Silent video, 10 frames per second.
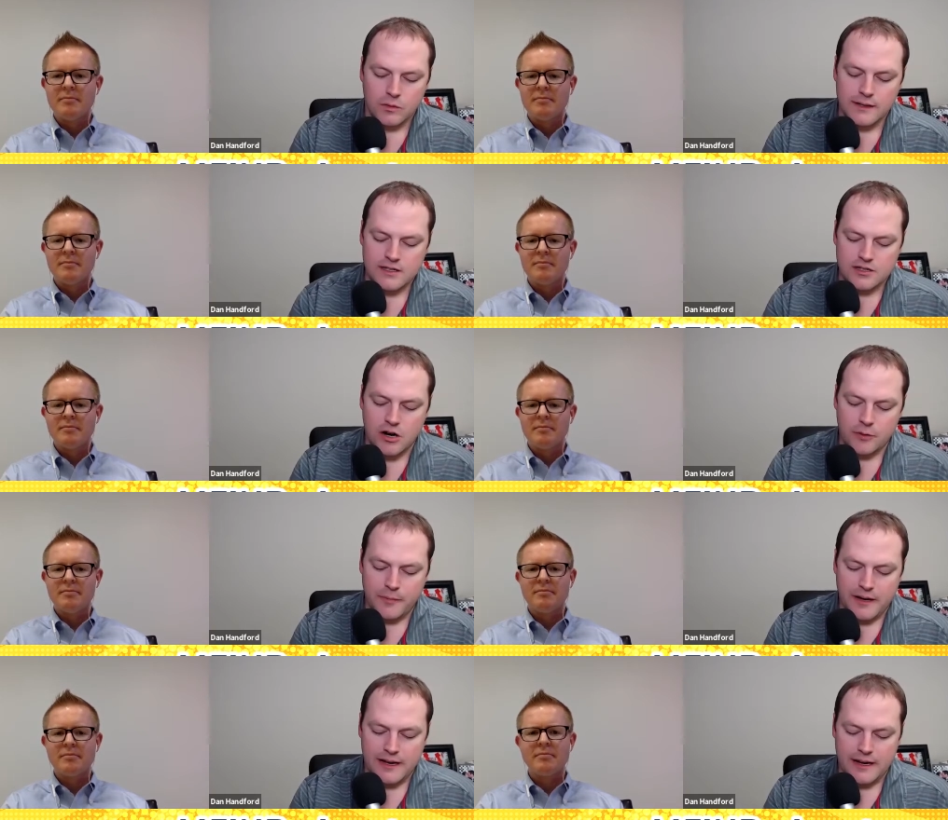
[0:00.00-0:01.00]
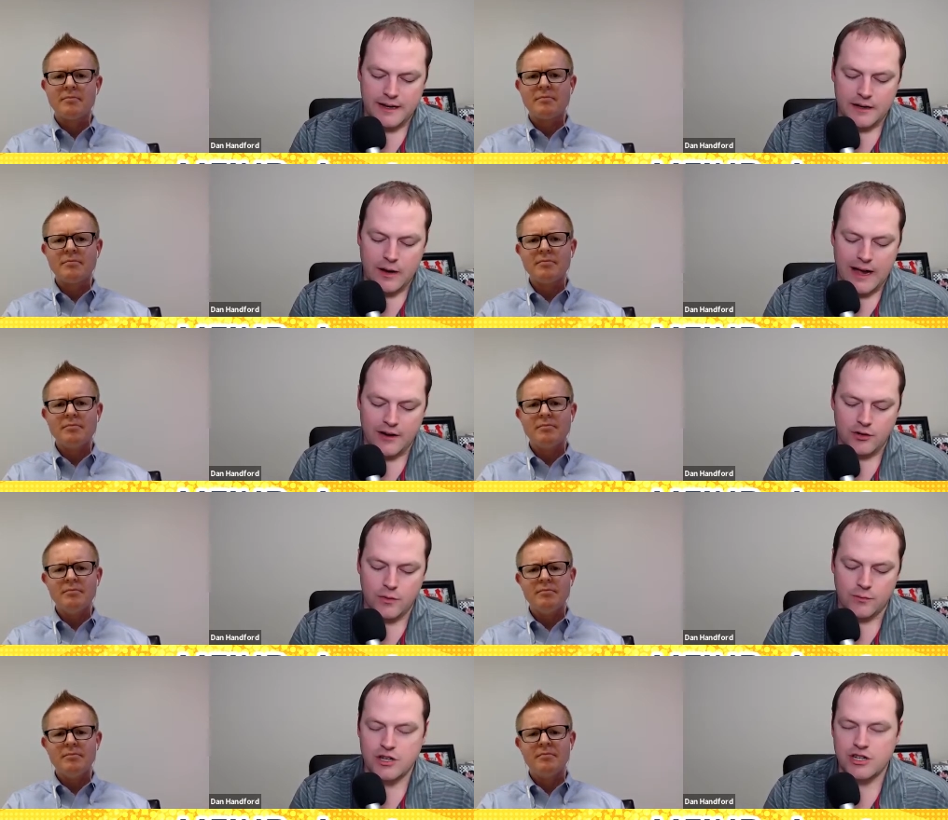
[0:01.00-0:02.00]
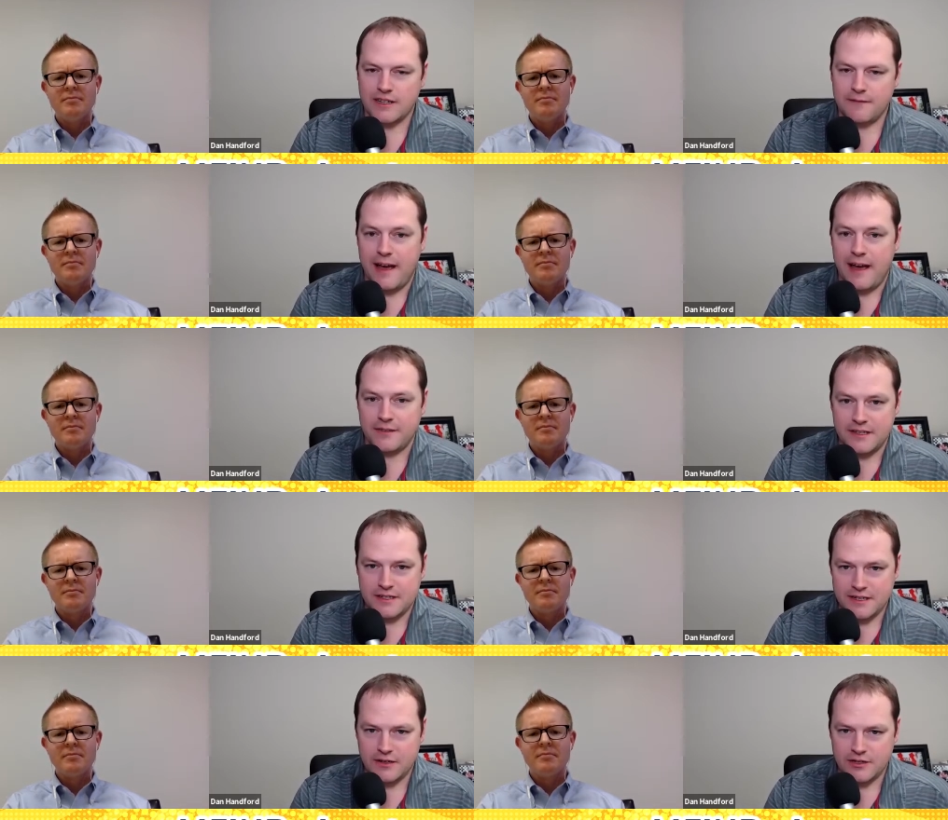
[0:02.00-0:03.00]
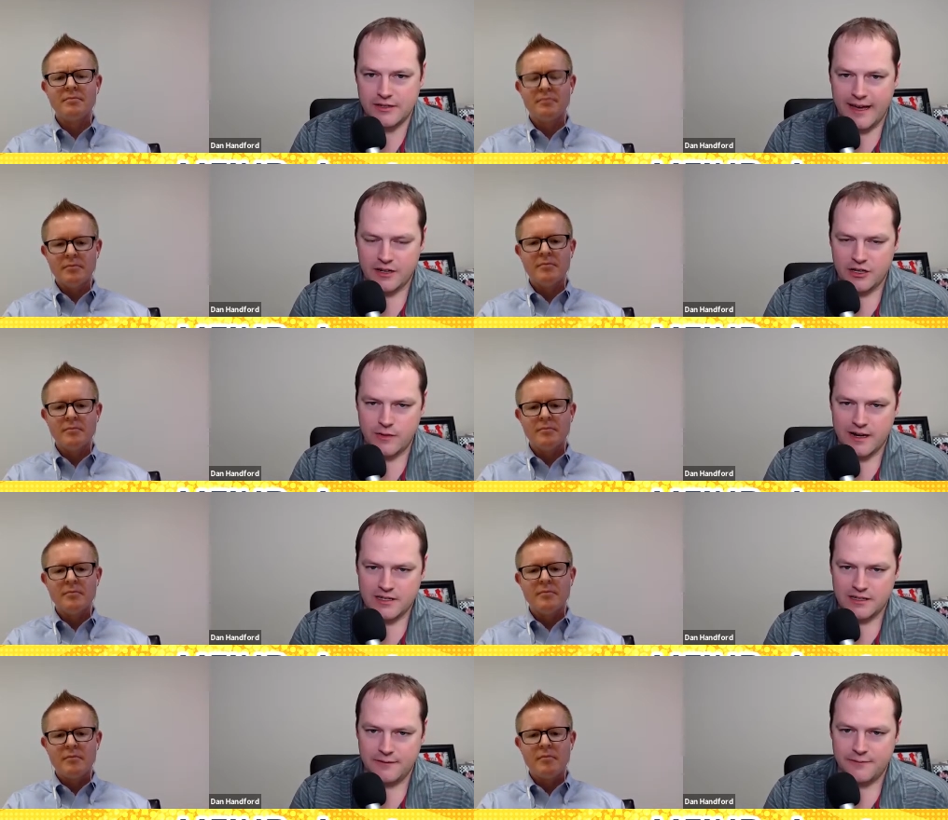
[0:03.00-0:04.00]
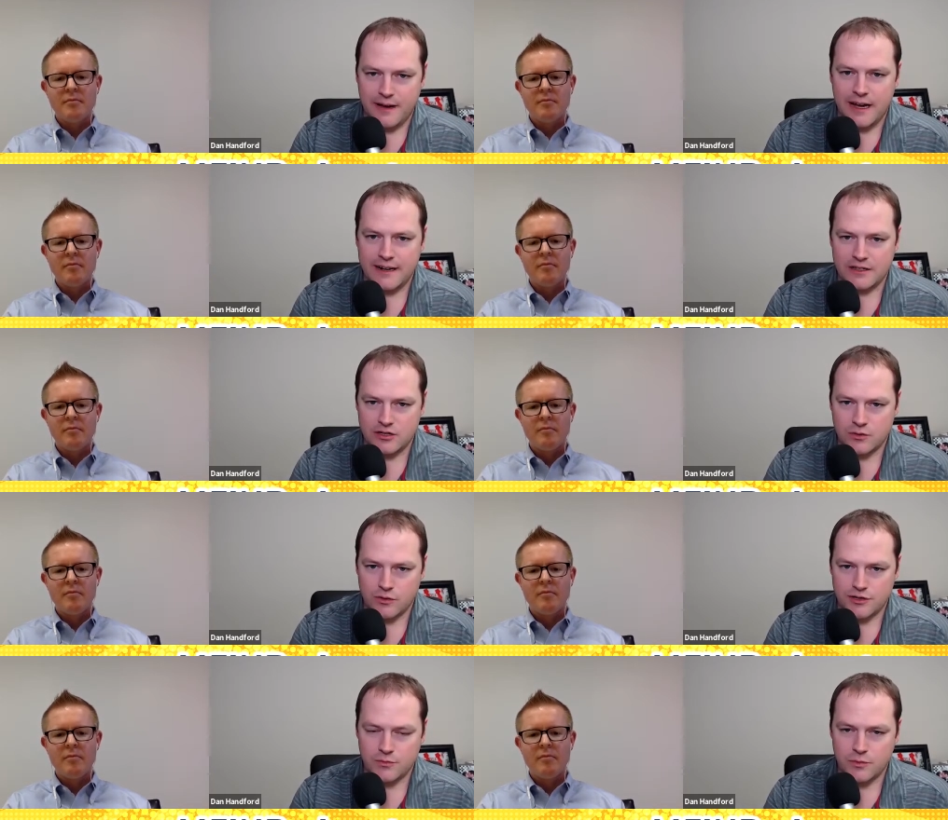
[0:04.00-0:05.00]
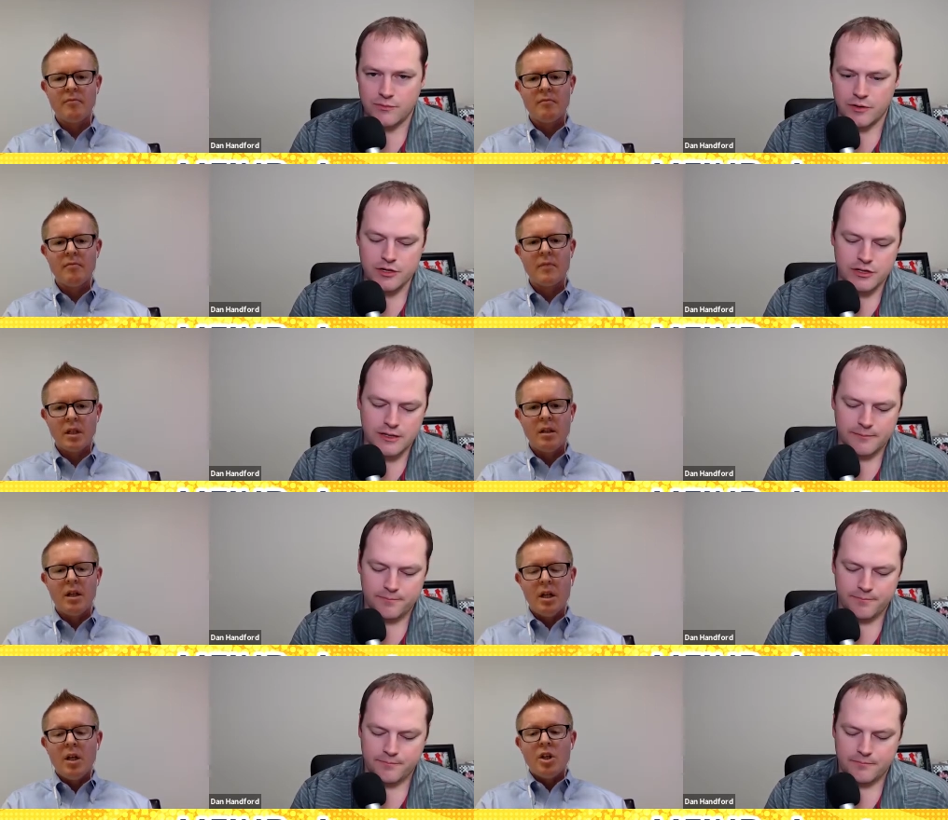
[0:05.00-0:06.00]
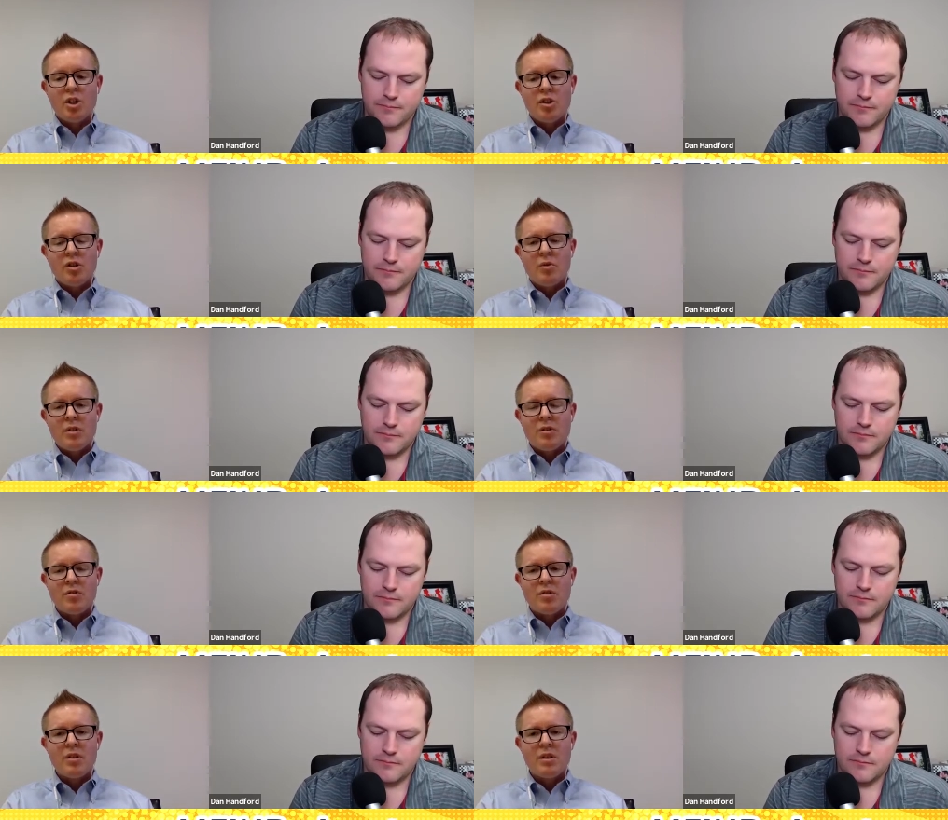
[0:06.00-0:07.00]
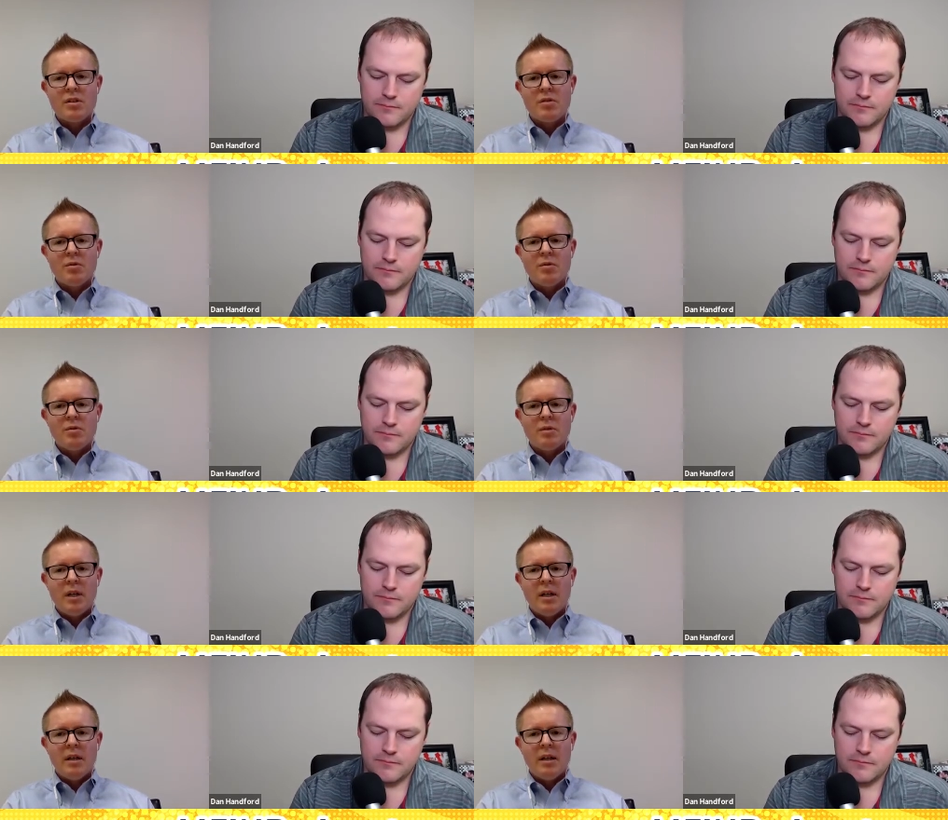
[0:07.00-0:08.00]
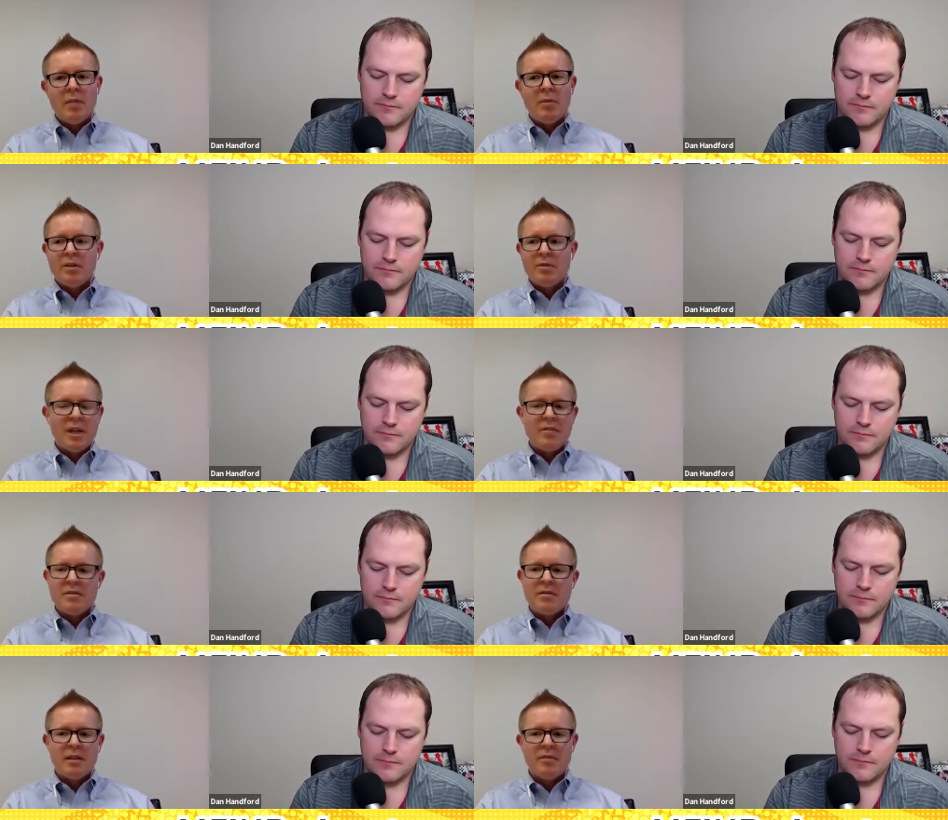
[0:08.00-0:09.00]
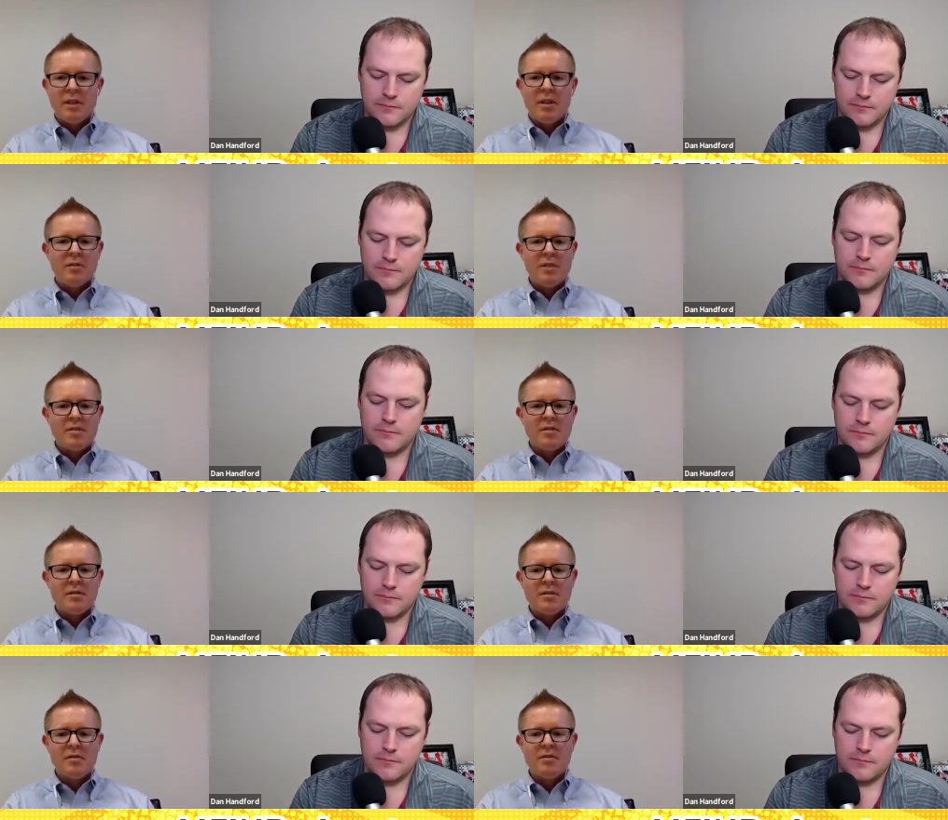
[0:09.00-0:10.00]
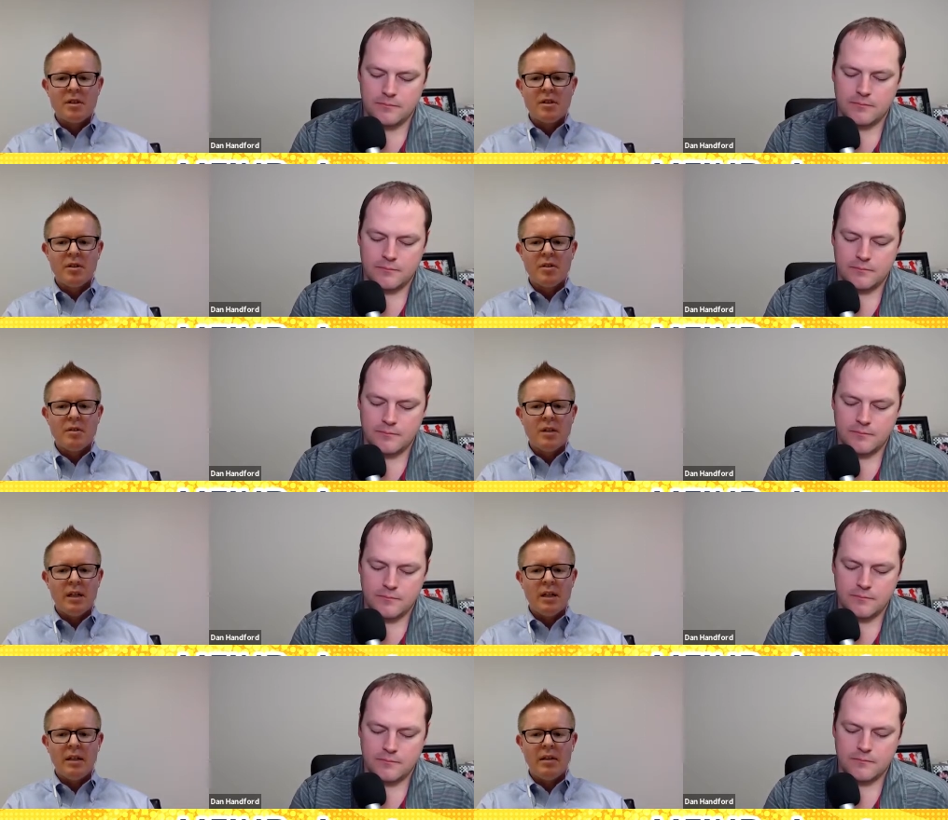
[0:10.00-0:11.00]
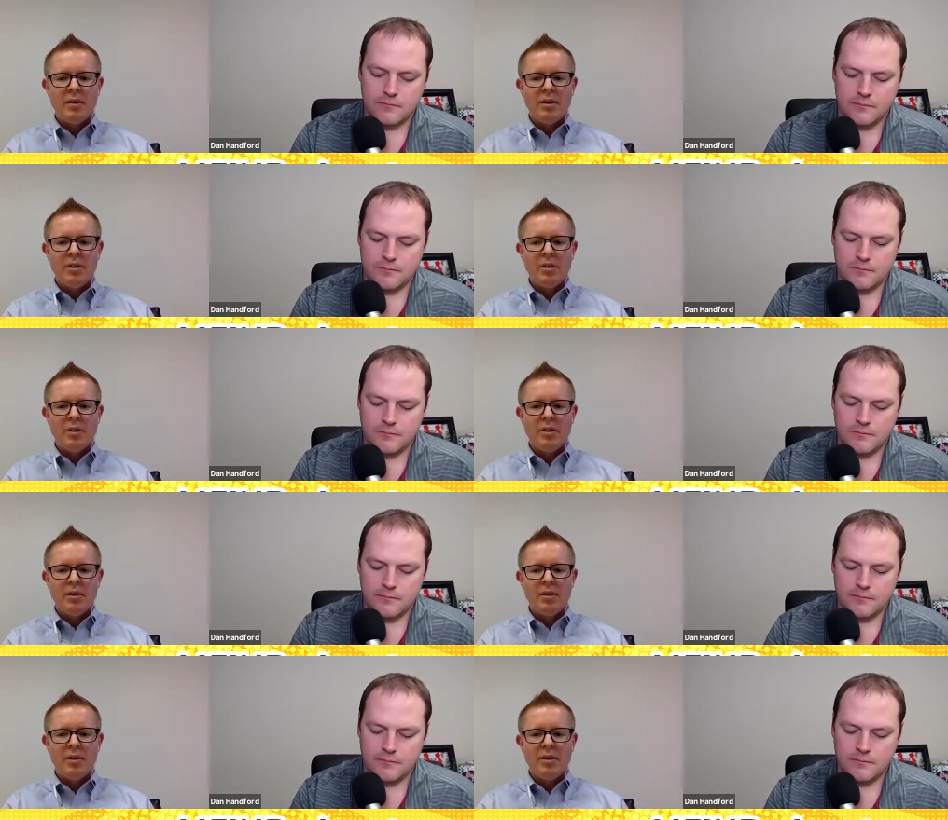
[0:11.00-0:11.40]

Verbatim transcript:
Speaker 1: let's start by how you originally found this deal. So, how did you actually find and source this one originally?
Speaker 2: Sure. So we sourced this through uh, a network of friends and fellow investors. So uh, you know,